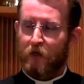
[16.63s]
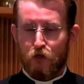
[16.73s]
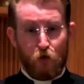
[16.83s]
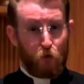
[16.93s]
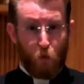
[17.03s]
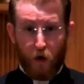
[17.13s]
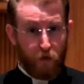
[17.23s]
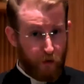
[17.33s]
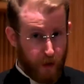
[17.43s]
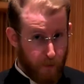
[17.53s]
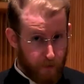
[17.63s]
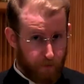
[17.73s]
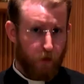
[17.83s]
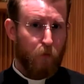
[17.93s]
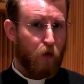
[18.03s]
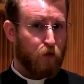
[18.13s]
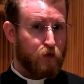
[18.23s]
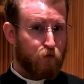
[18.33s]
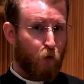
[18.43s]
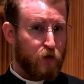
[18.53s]
and discern where they're coming from. Are
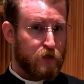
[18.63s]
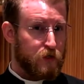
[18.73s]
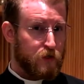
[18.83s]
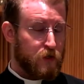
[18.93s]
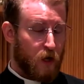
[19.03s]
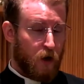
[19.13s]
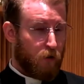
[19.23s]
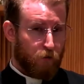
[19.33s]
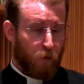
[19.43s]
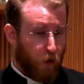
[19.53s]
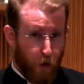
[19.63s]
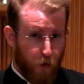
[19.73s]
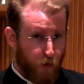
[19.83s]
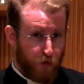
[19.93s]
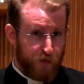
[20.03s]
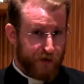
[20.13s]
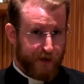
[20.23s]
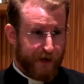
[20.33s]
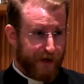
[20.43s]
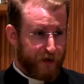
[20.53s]
these voices from our own
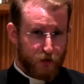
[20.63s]
uh,